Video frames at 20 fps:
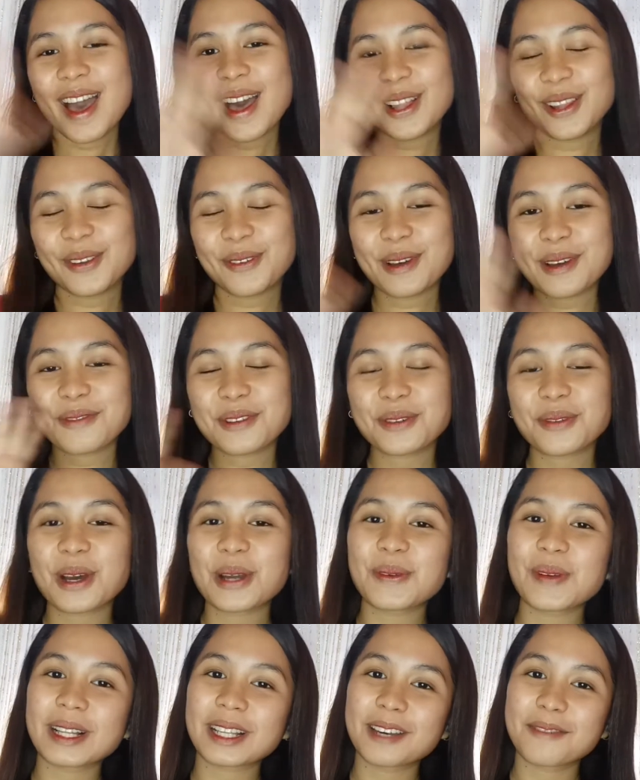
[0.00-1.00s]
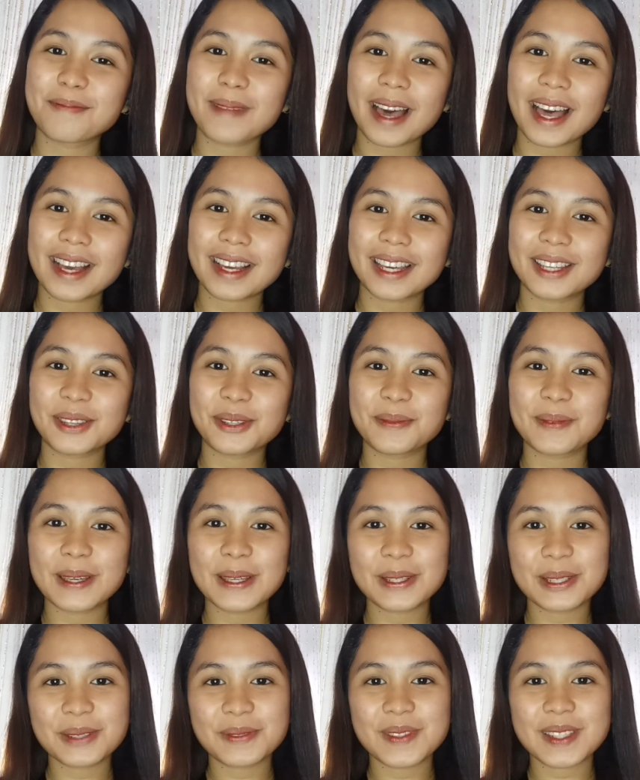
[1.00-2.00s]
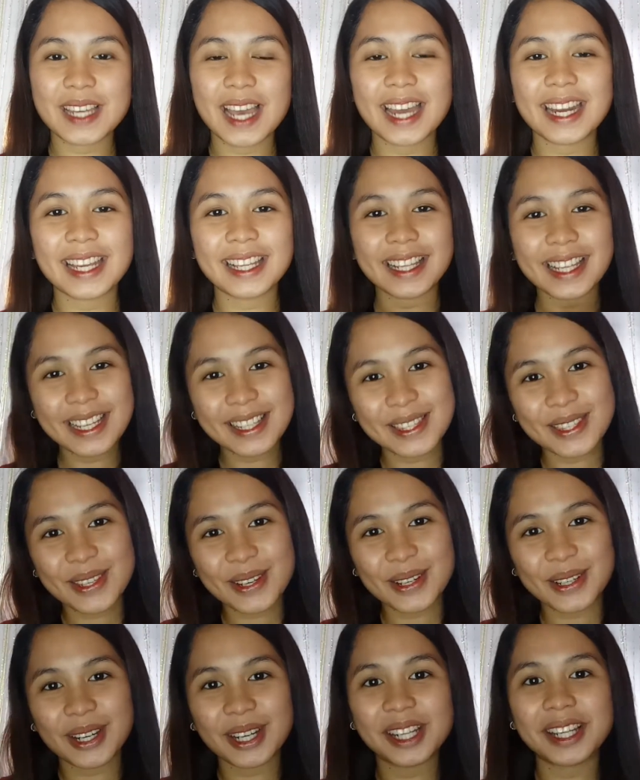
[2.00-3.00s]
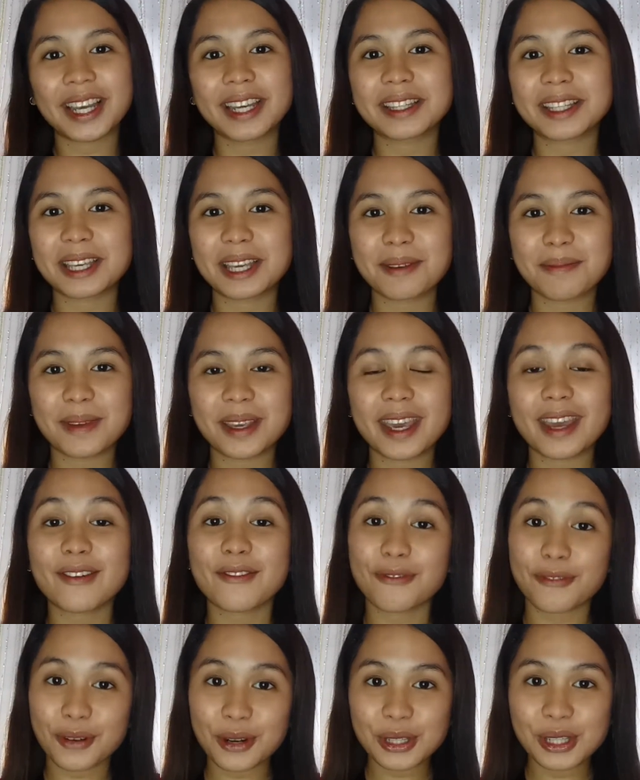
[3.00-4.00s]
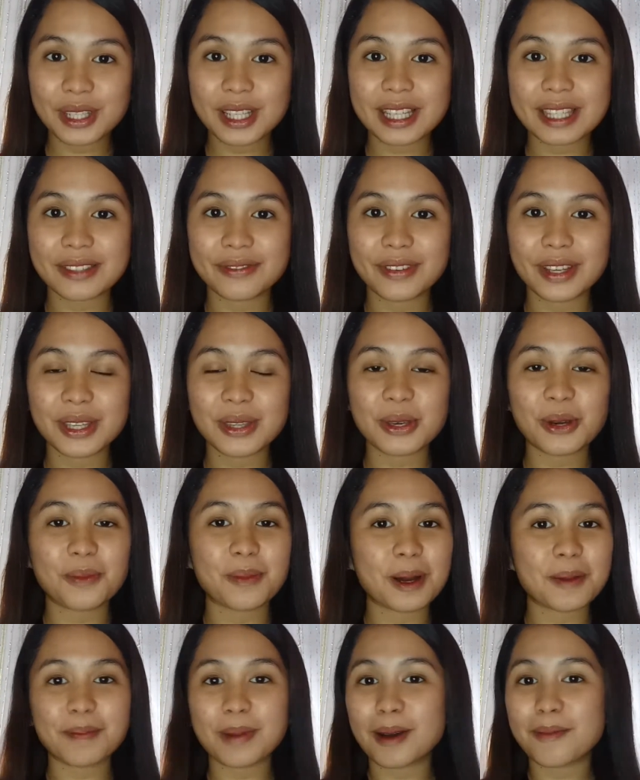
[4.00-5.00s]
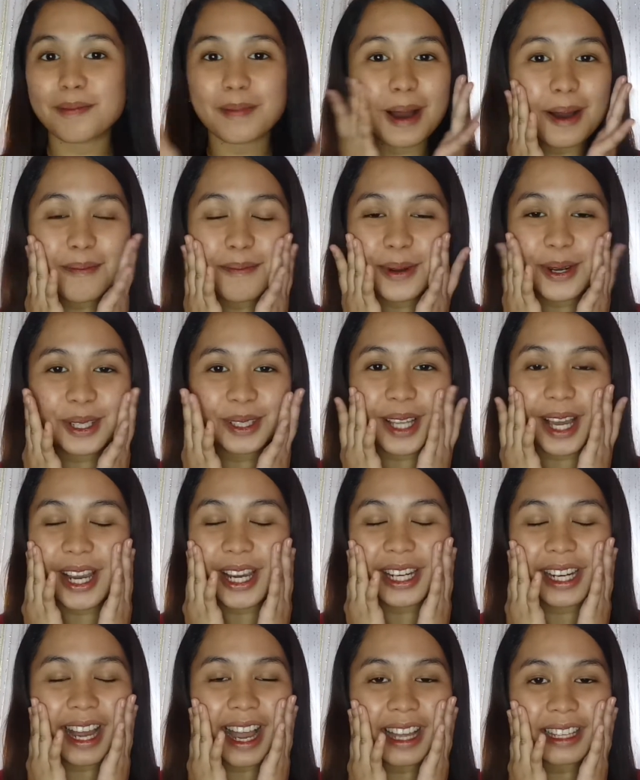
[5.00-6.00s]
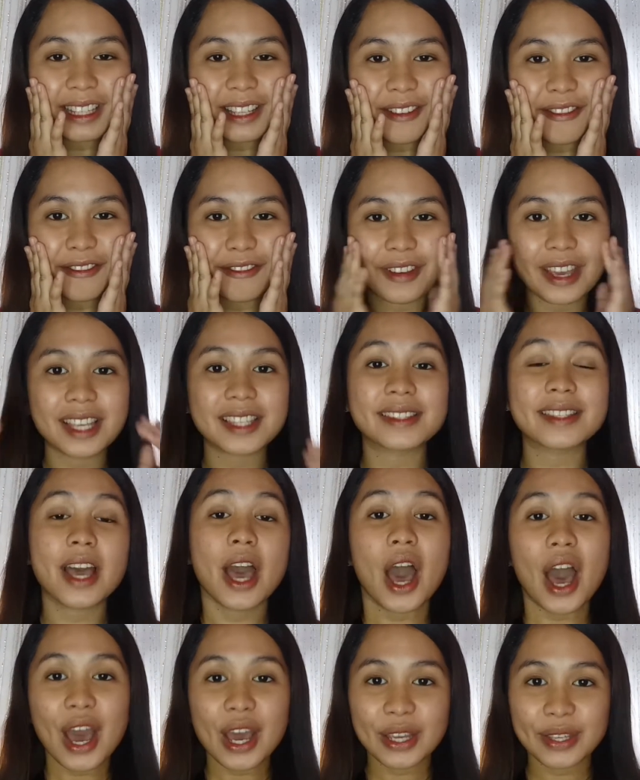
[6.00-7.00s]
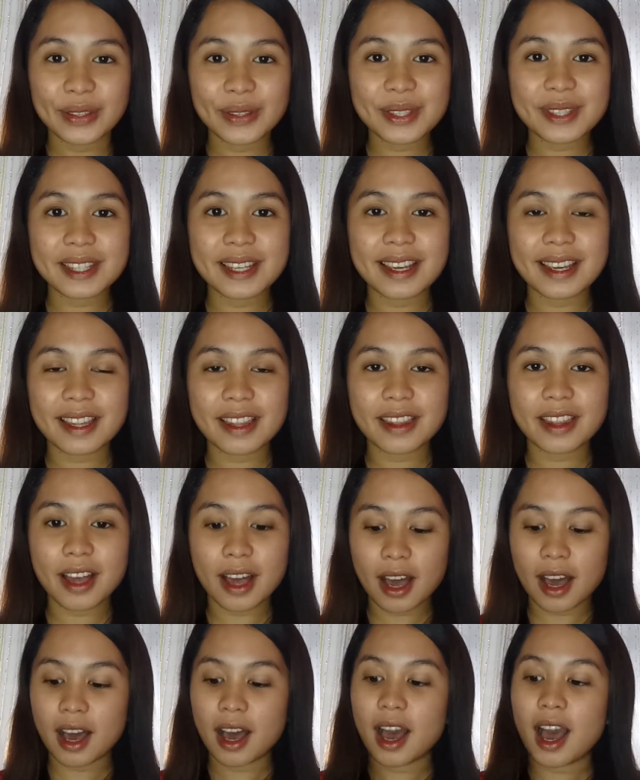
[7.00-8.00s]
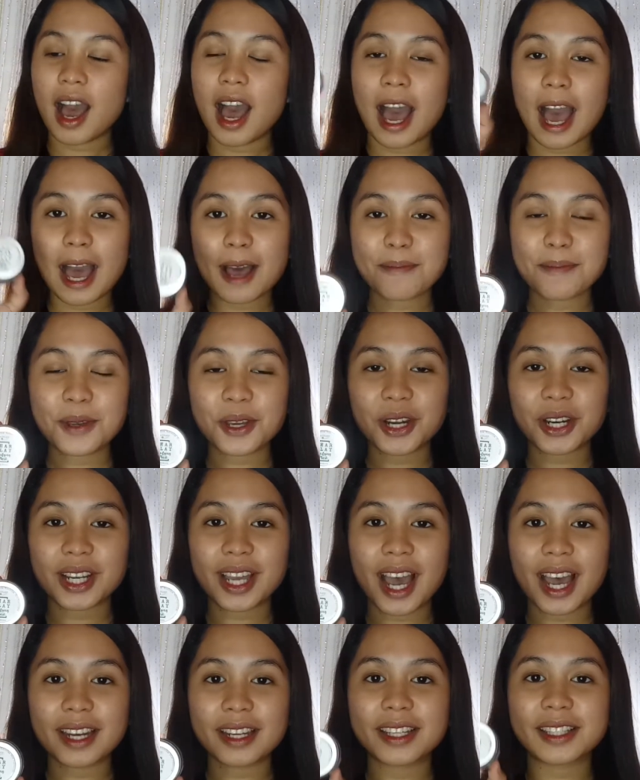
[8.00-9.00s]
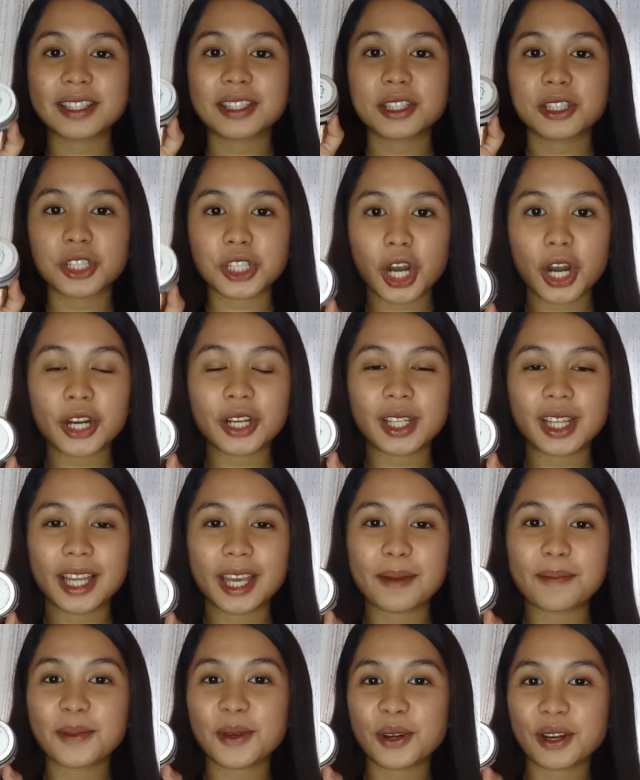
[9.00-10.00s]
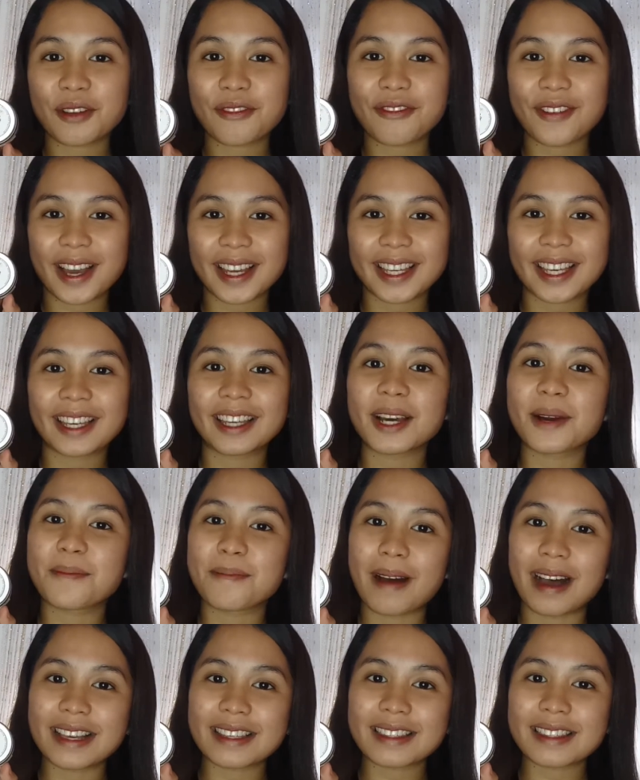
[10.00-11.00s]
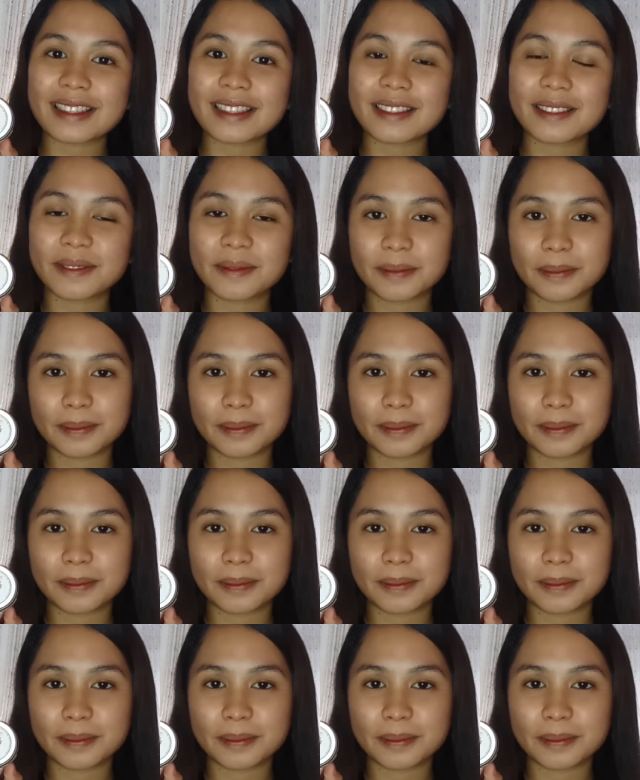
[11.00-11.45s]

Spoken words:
Hello everyone! Welcome back again to my YouTube channel. It's your girl again, Kiimmii. And for today's video, magpapamper tayo ng ating face using the Happy Organics Char Clay Purifying Mask.